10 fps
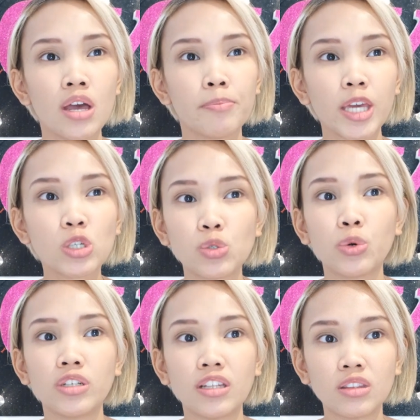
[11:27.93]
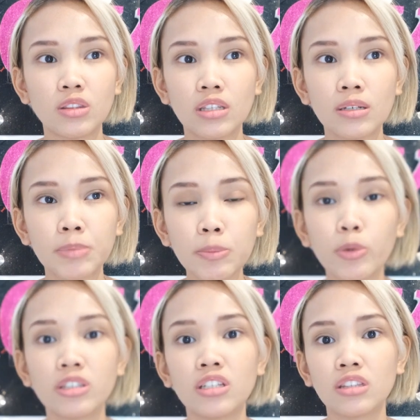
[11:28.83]
make sure that the
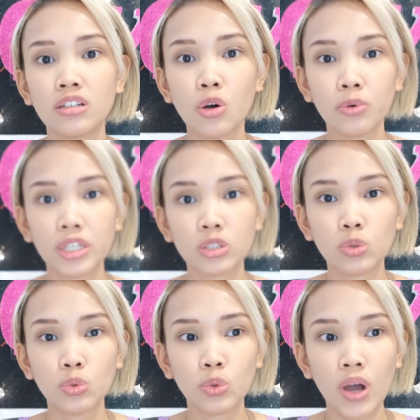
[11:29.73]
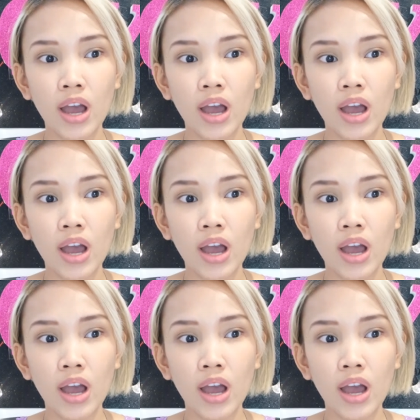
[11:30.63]
people that they're going to